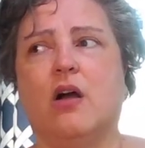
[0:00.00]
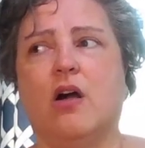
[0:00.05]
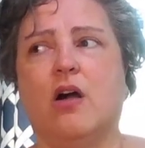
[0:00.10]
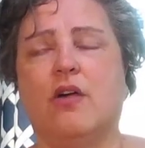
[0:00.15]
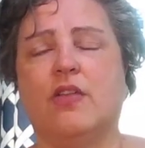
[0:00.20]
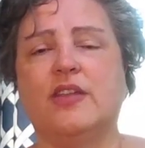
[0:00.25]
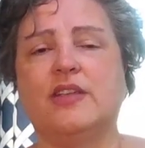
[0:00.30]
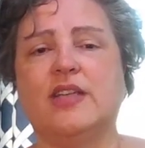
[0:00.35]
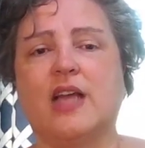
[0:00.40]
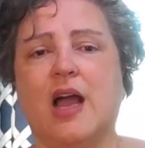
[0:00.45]

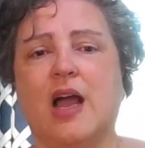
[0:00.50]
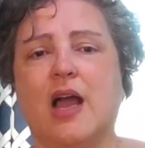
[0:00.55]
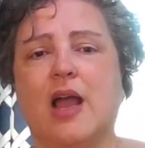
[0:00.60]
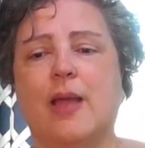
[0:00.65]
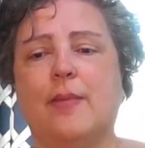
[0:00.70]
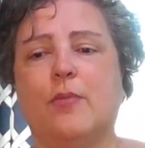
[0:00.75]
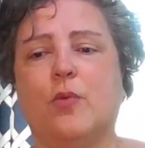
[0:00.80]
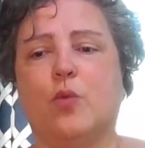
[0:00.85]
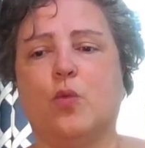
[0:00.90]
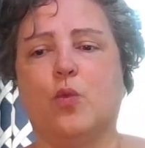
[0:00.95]
all the
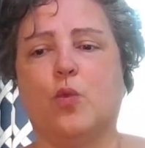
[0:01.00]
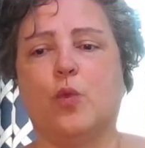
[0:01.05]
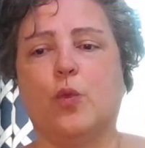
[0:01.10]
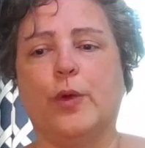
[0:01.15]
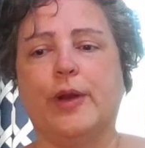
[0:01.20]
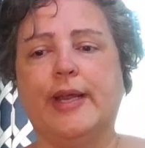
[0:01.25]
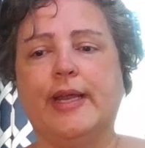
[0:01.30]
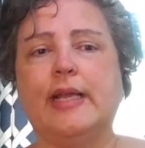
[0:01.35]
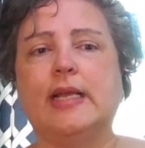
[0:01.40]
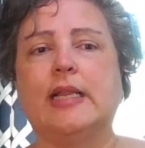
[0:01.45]
time,
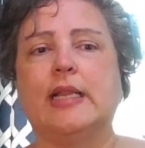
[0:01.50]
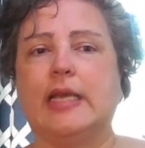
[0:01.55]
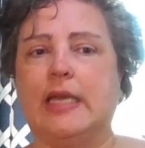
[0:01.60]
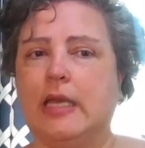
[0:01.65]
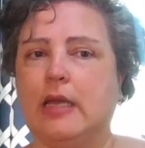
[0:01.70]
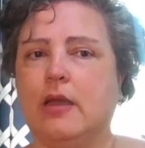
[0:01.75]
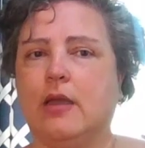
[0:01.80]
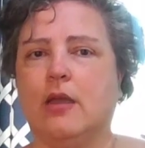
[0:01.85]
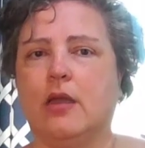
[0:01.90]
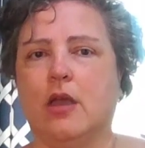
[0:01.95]

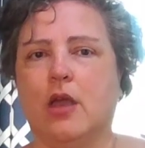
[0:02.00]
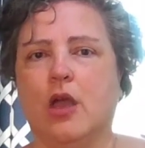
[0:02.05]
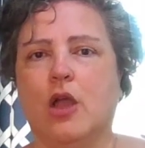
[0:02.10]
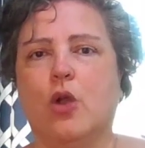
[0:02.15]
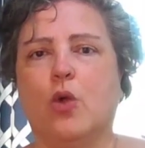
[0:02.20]
really,